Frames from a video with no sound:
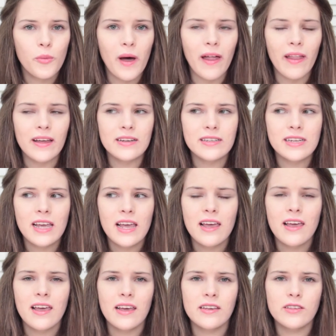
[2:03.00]
palette
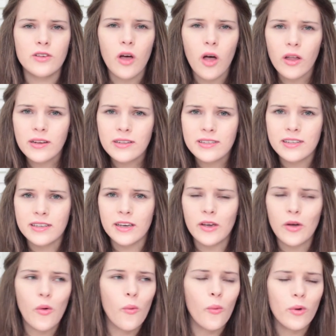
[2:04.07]
is honestly
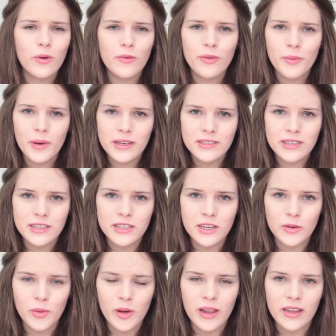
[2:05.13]
one of the best
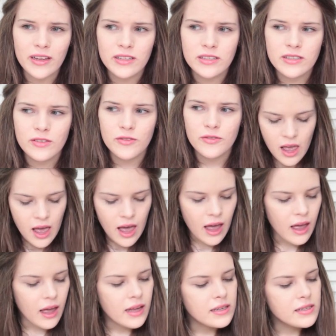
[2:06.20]
eyeshadow palettes,
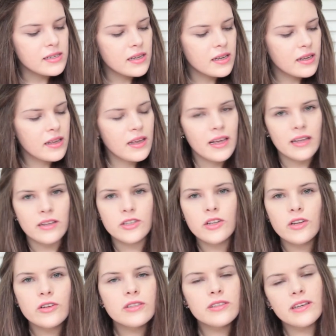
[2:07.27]
and it
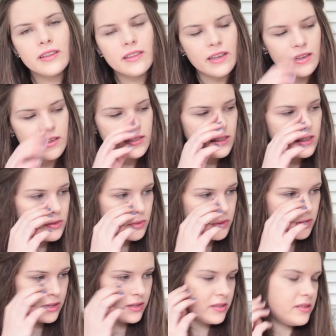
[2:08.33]
looks like this. This one
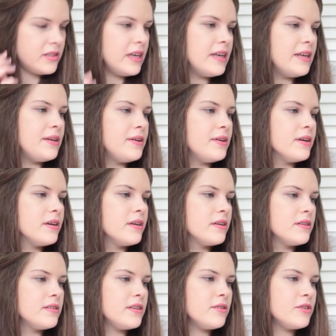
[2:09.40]
is in
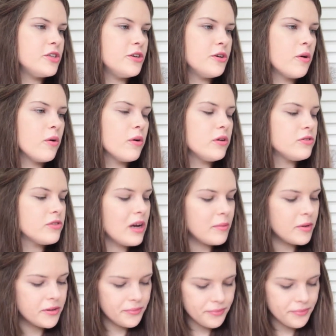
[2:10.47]
02 Coral Drama.